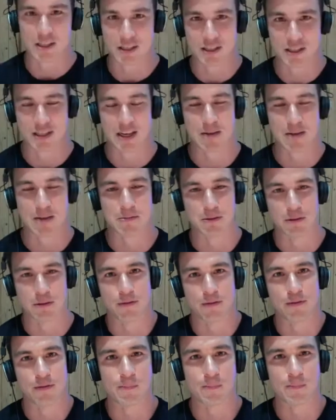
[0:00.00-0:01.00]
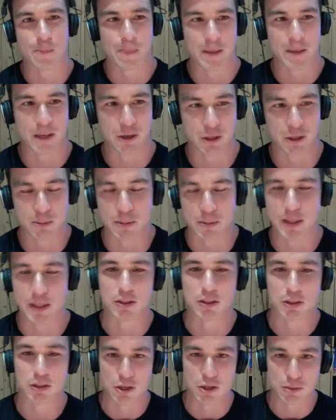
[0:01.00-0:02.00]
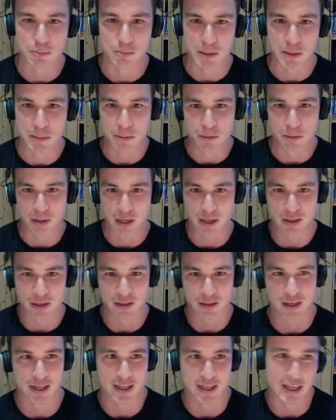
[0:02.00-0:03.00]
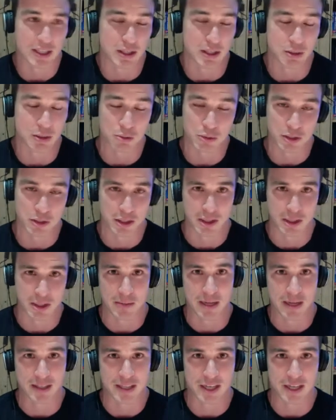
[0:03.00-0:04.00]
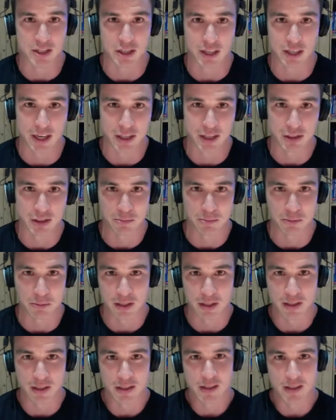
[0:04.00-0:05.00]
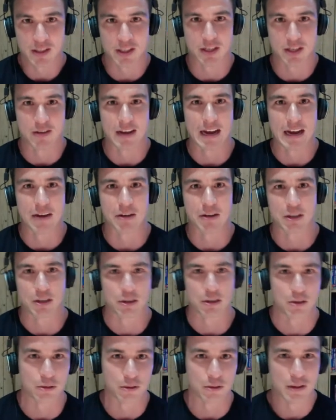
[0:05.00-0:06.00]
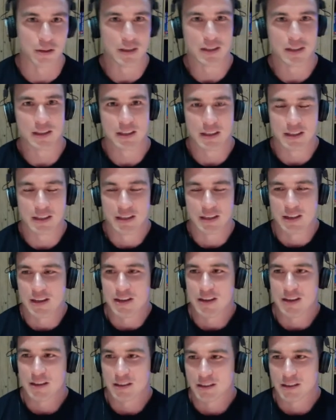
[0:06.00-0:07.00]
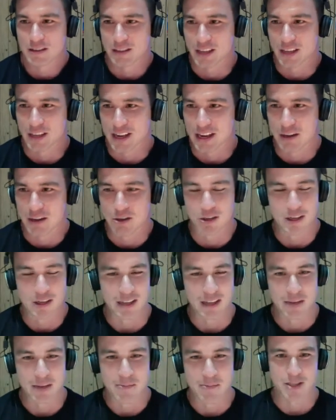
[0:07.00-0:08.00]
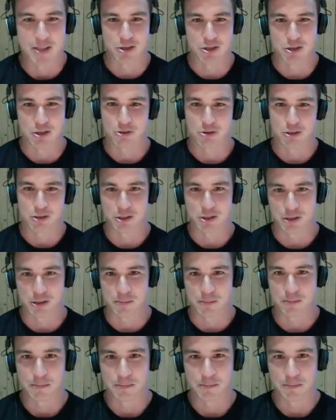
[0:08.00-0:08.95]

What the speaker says: in terms of, speaking to those people? And I guess it's always going to come down to education, but how do you get that message across to them?